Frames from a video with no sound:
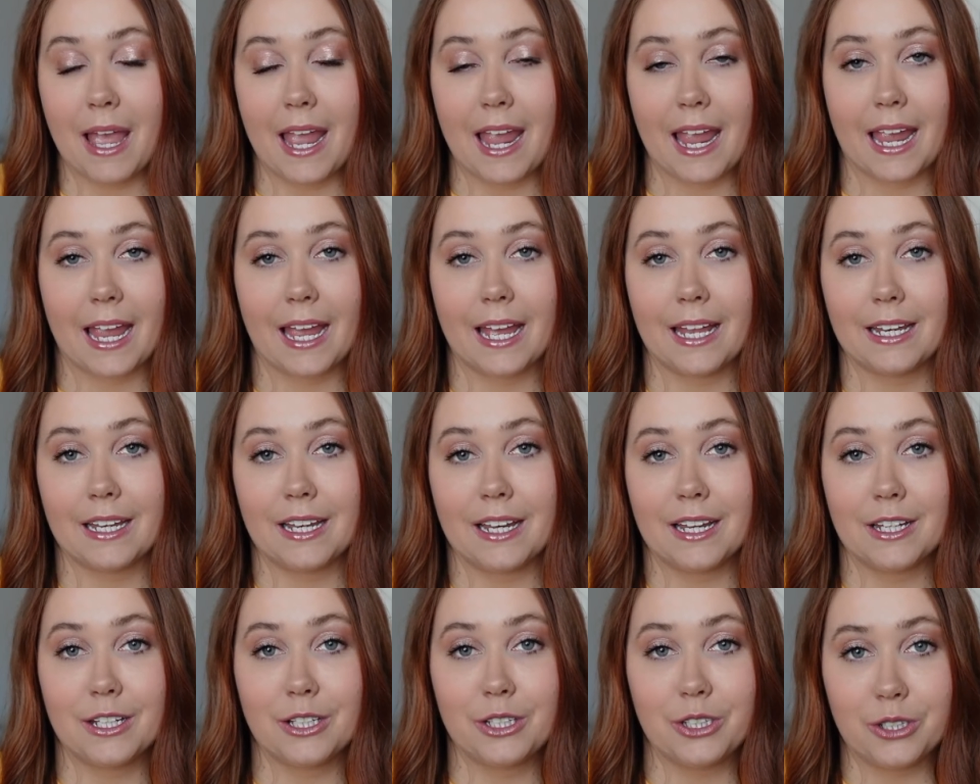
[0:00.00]

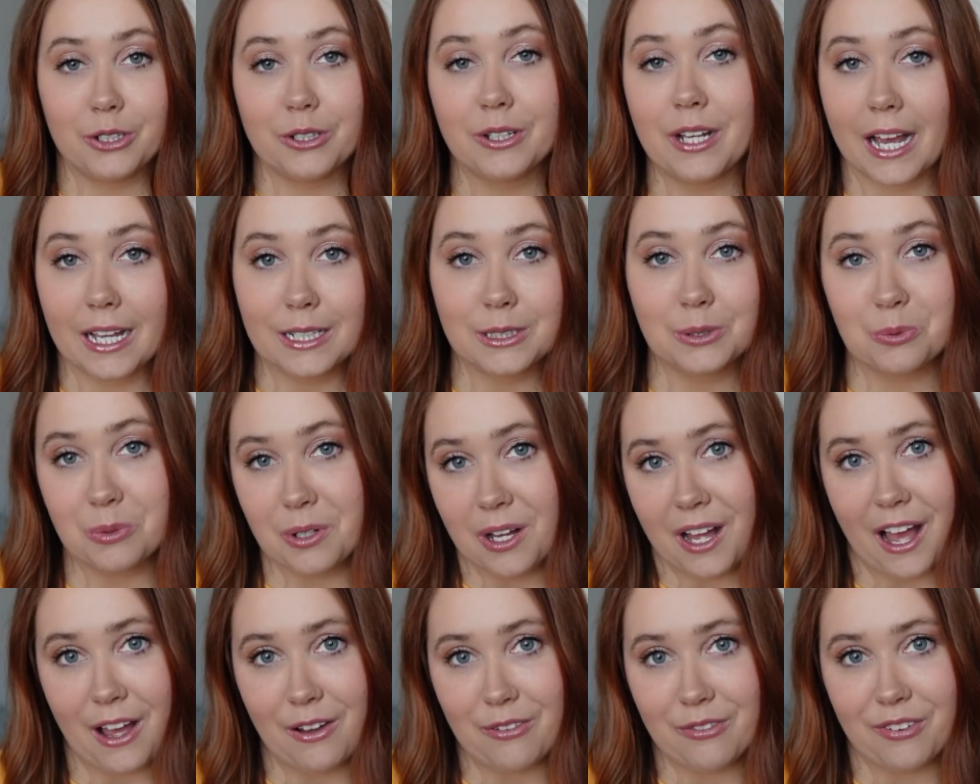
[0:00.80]
and you guys
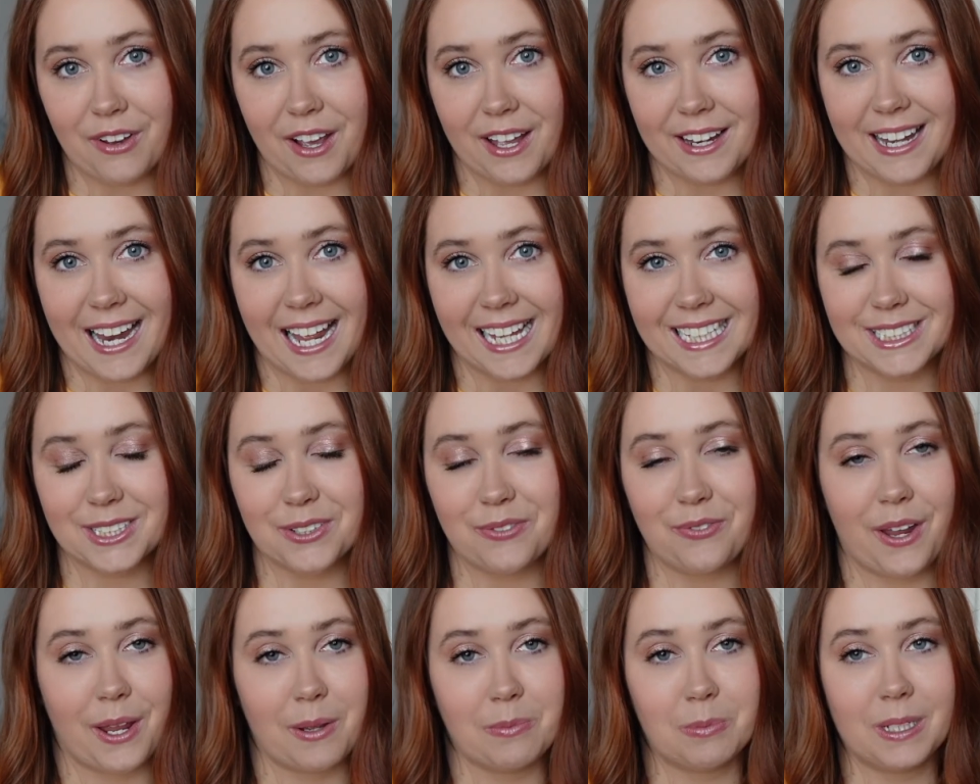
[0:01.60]
will have fun as a
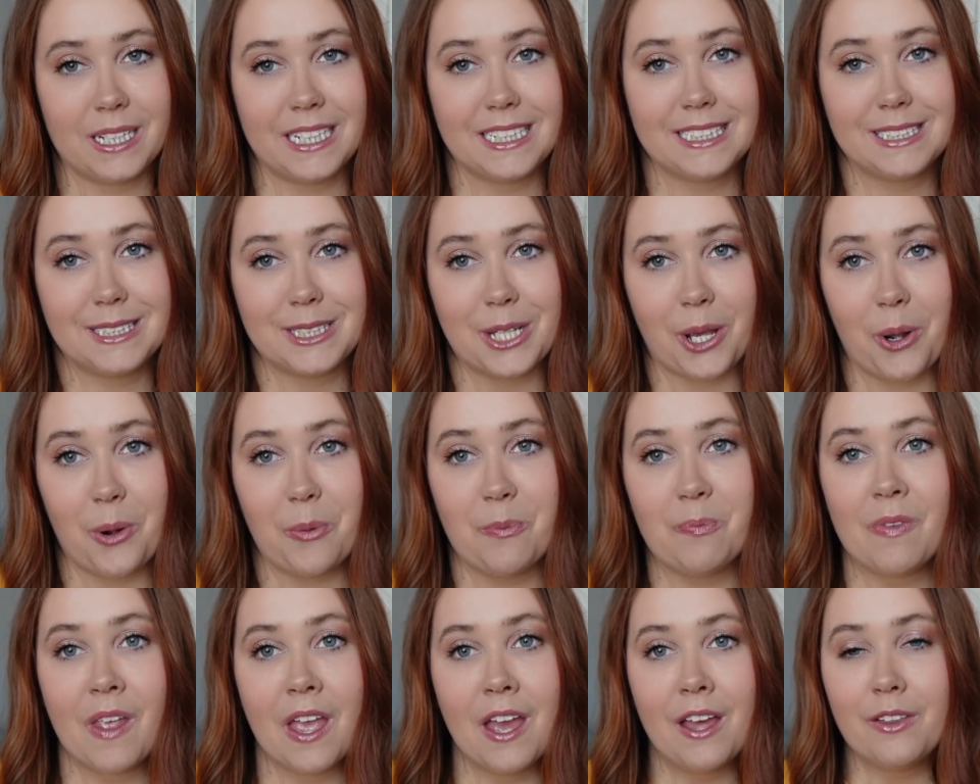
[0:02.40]
family.
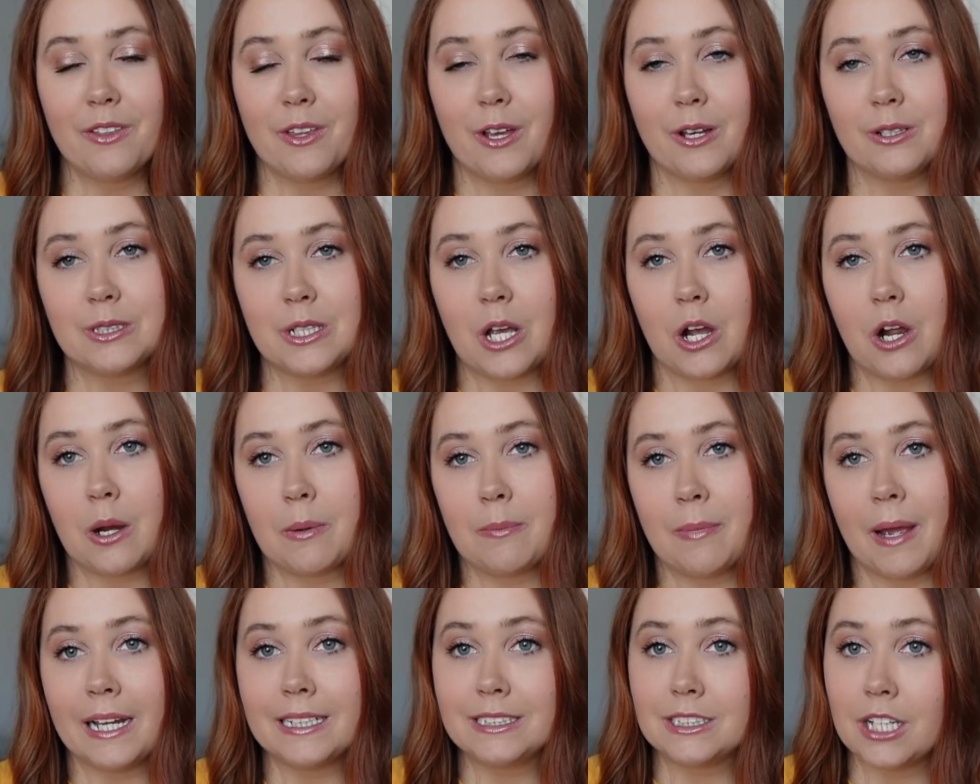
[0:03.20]
So those are
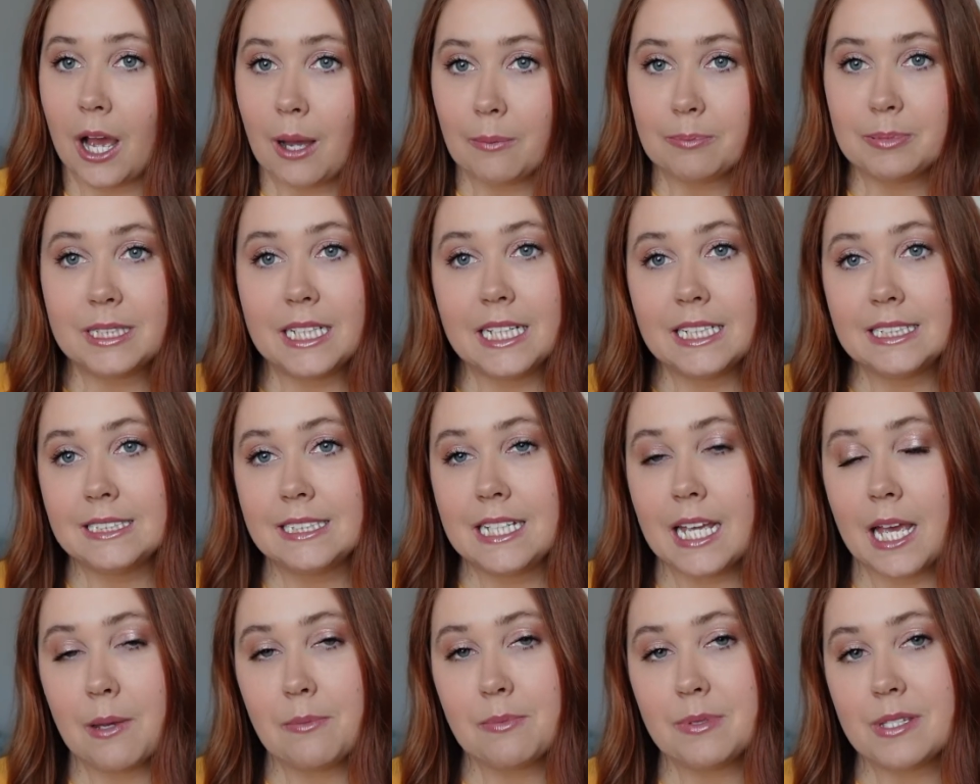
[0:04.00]
my top 10
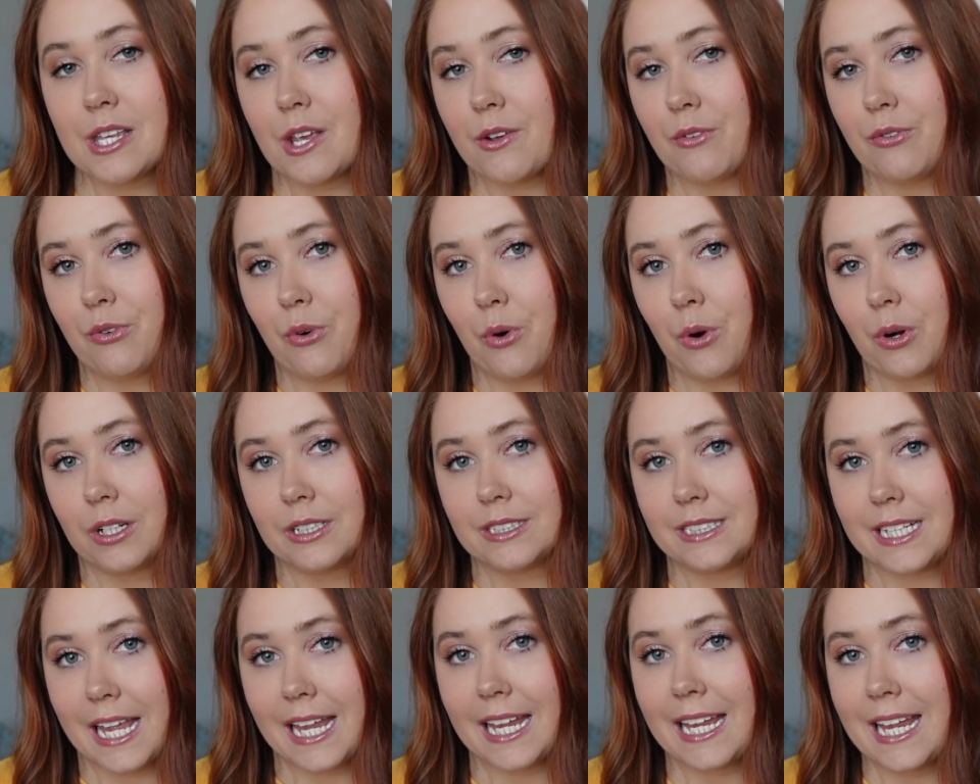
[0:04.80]
tips for
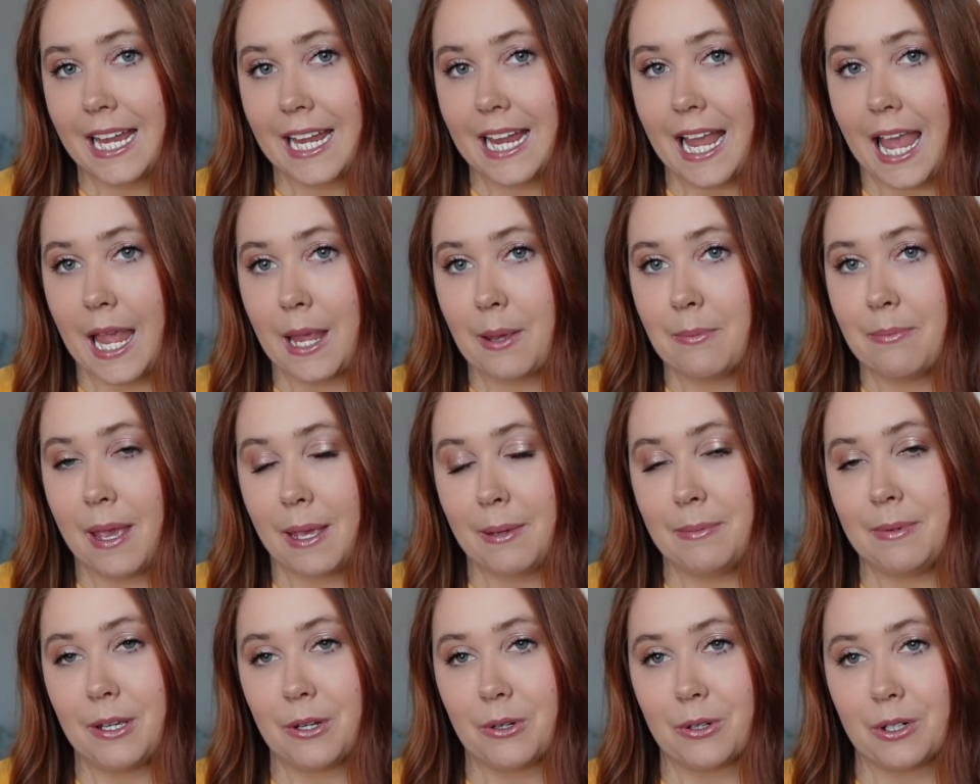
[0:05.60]
taking a
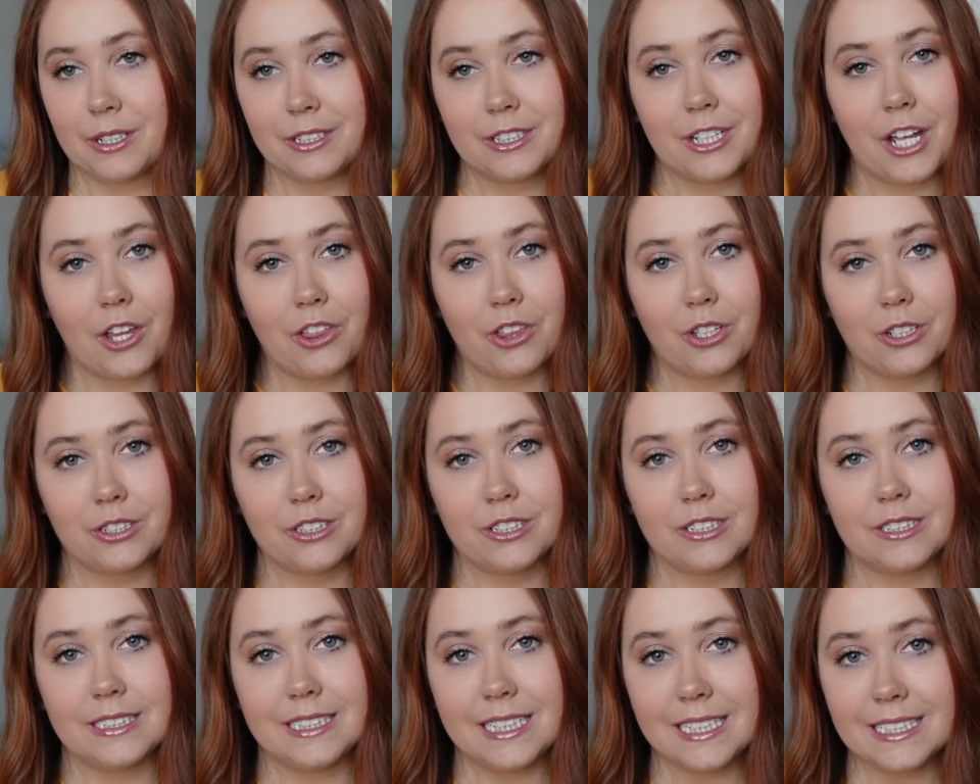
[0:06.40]
baby or a toddler
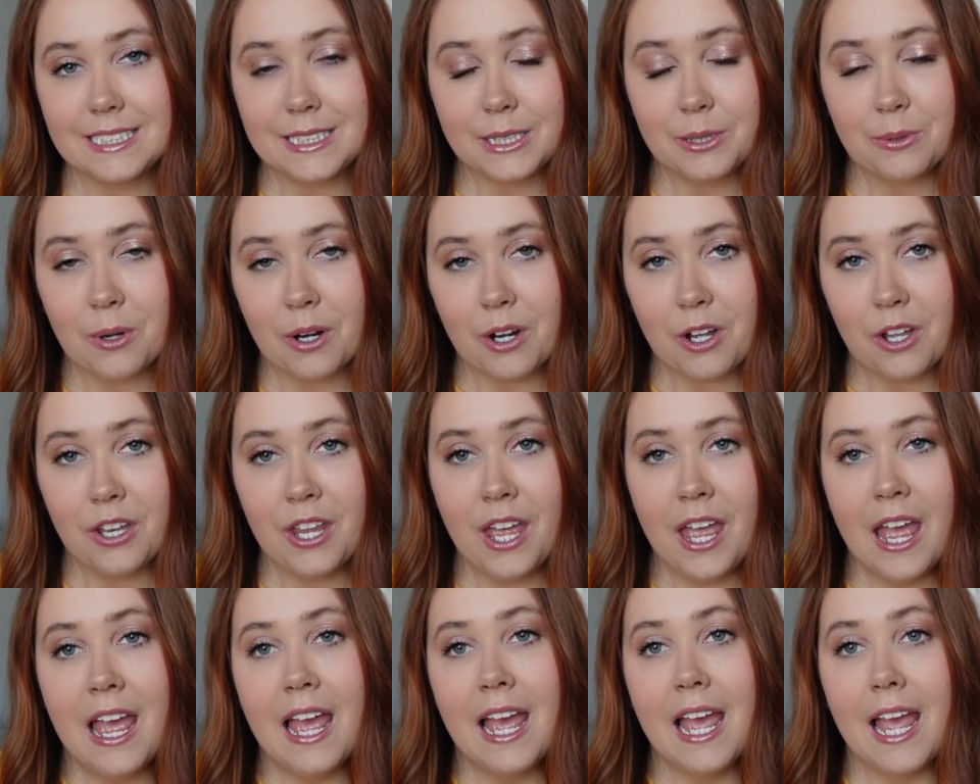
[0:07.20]
to Disney World.